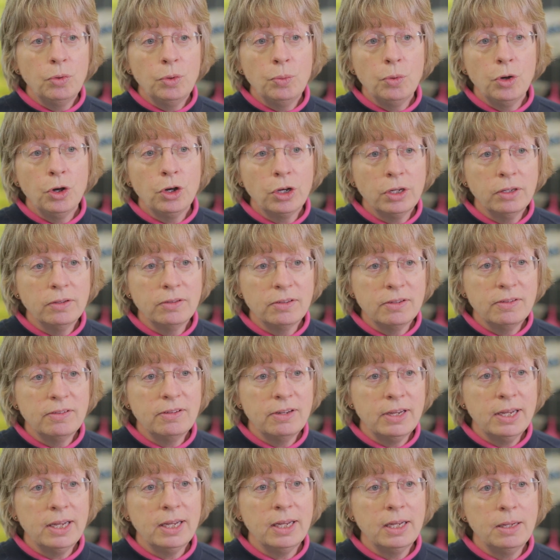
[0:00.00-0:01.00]
We work as a
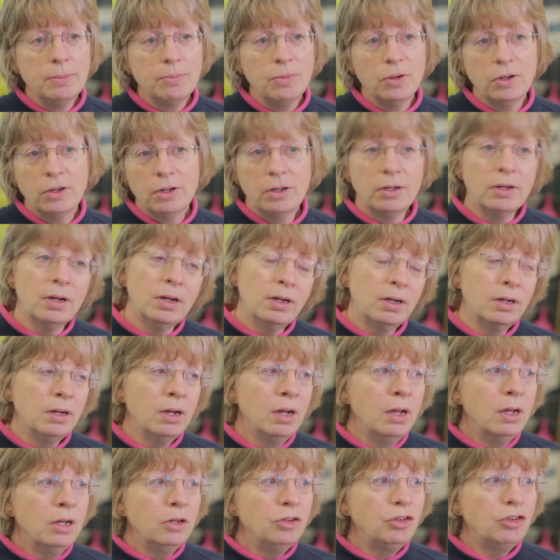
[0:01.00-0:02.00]
team, and
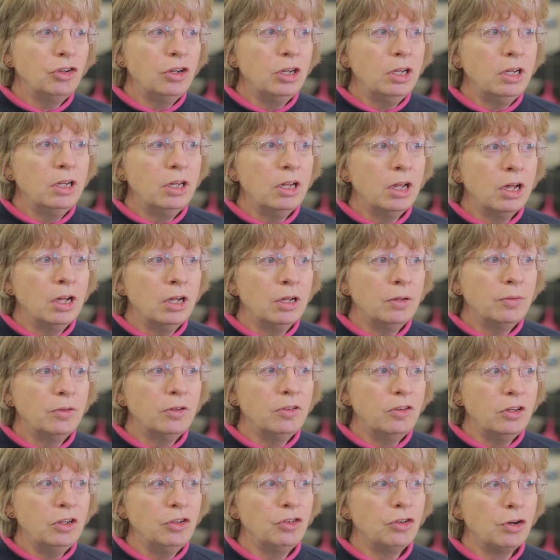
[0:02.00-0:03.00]

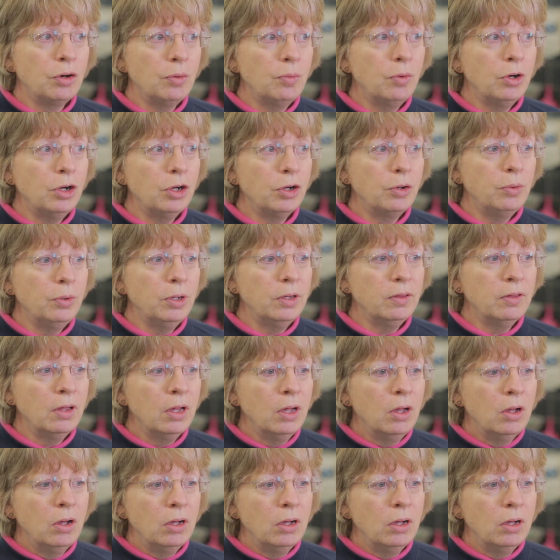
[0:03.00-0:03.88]
the teacher I work with